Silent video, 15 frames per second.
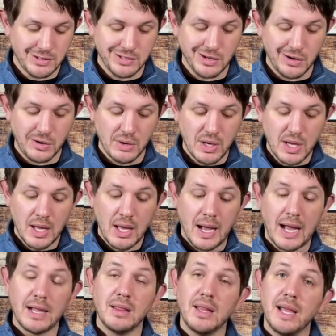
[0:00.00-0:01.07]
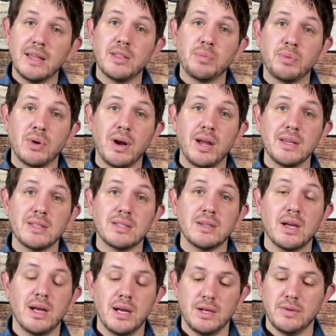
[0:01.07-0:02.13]
So I like the price
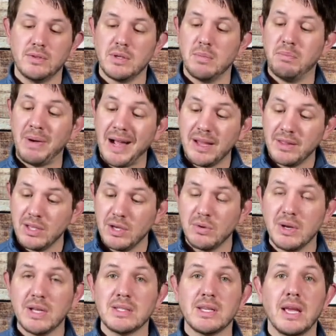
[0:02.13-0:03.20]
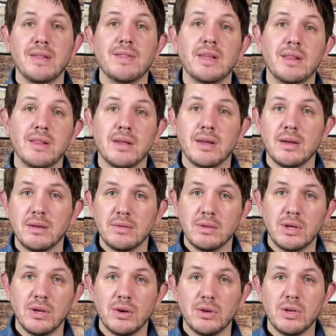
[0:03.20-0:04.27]
to buy the unit, and then
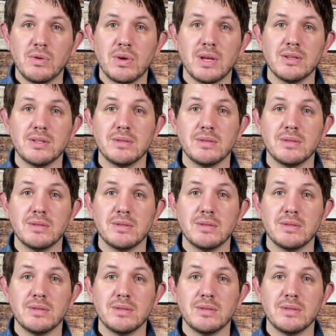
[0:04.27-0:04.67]
you can